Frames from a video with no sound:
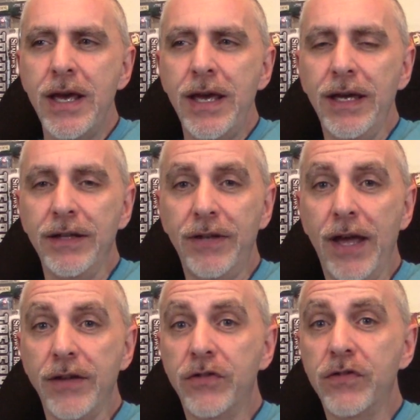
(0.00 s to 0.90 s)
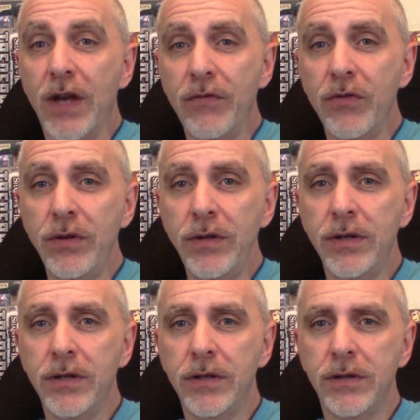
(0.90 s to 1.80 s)
It's had several
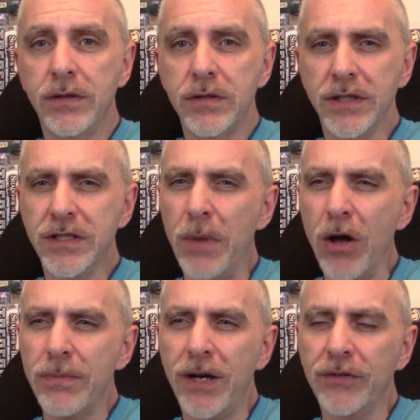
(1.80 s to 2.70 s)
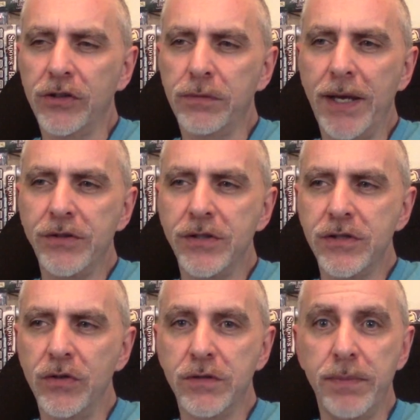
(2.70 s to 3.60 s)
like smaller box expansions
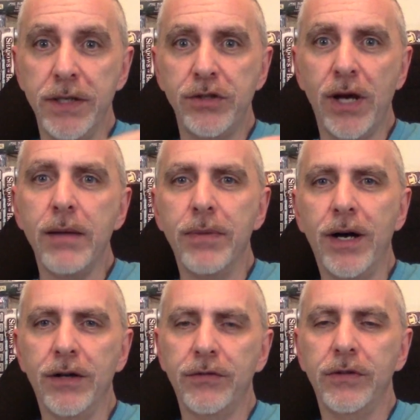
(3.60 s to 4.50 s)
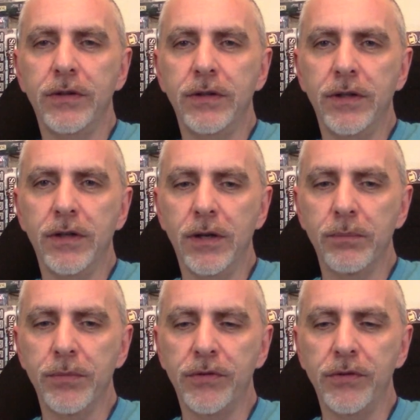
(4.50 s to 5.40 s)
to its big giant box that
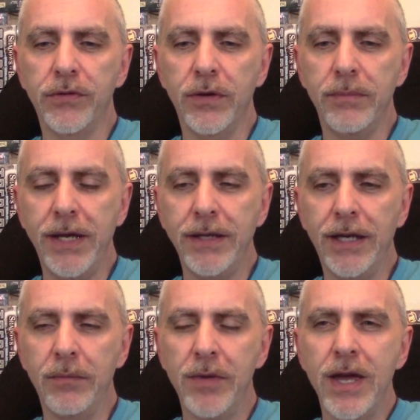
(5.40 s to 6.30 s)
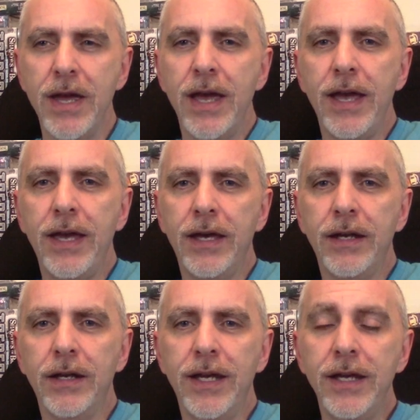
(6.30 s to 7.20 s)
encompasses the main game,
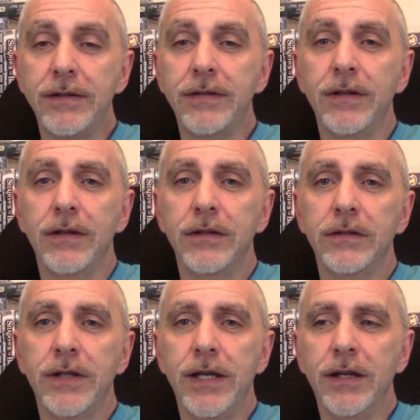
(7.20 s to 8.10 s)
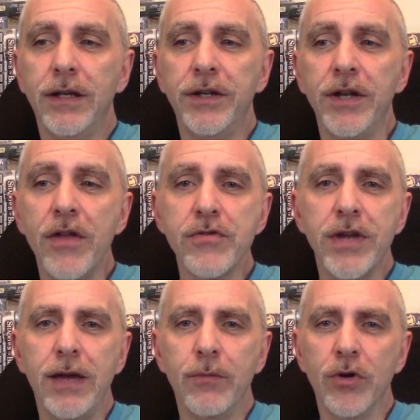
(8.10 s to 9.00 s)
and it, like another
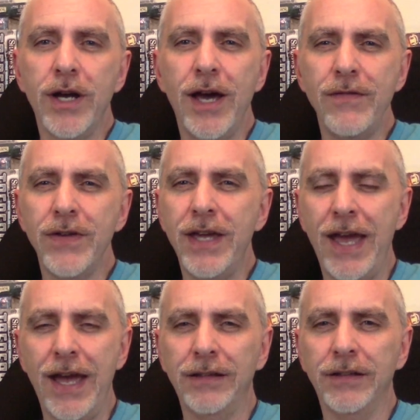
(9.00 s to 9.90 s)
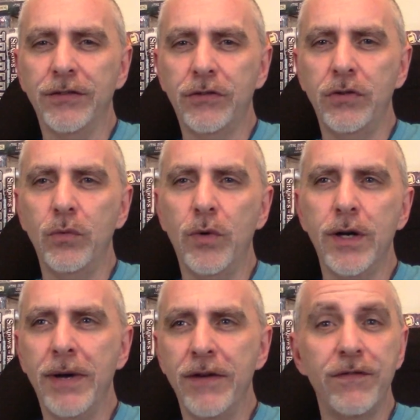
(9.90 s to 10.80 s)
game, were kind of a catalyst to one
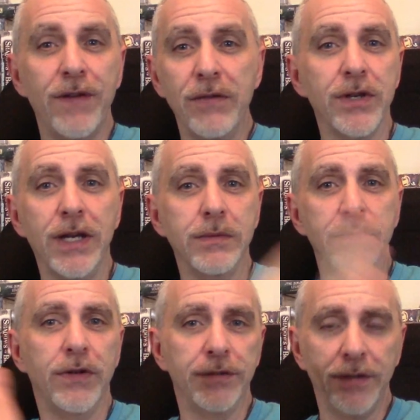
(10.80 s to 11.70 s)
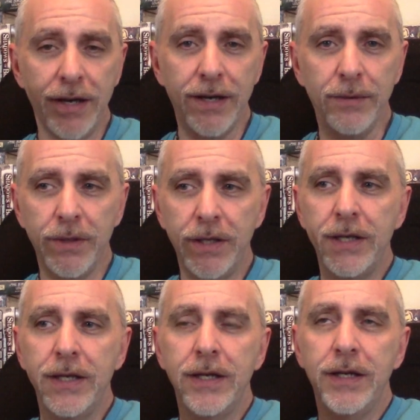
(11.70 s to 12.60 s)
of my favorite games of all time.
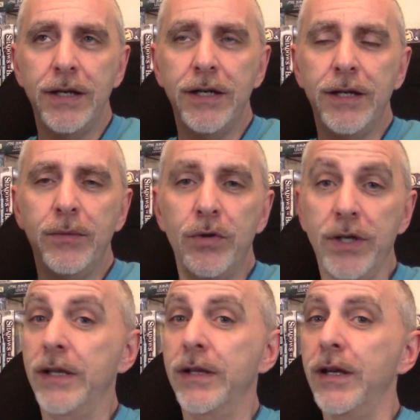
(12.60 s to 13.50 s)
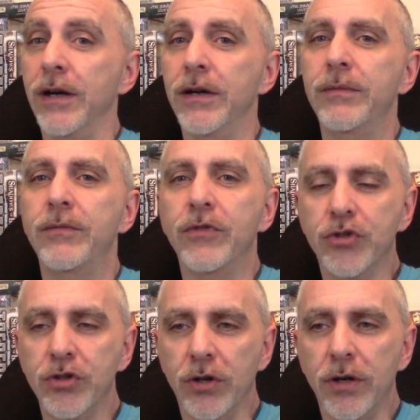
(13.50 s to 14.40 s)
We'll get there for
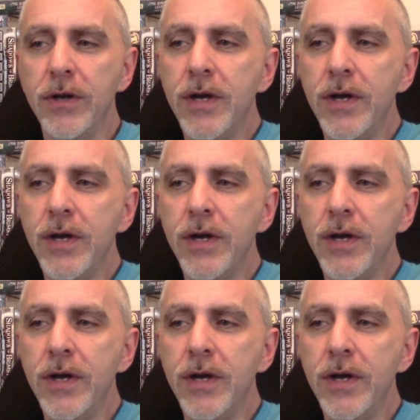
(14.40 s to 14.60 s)
sure.